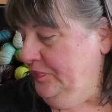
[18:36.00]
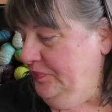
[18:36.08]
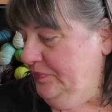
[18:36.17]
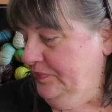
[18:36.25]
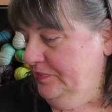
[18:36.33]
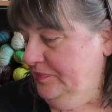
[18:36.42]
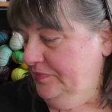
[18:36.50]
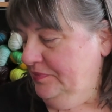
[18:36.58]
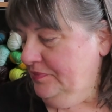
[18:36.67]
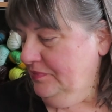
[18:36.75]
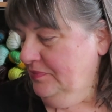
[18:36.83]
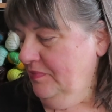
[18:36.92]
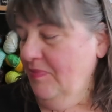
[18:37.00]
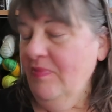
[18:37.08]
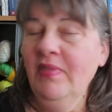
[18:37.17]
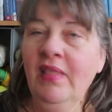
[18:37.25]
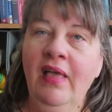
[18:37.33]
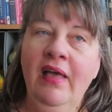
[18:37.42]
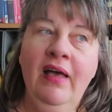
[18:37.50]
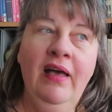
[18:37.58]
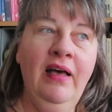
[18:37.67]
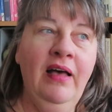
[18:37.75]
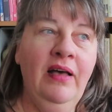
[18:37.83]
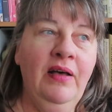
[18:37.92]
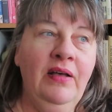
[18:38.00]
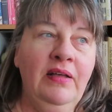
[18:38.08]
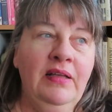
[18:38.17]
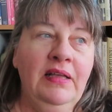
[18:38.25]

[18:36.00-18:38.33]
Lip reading: (no one is talking)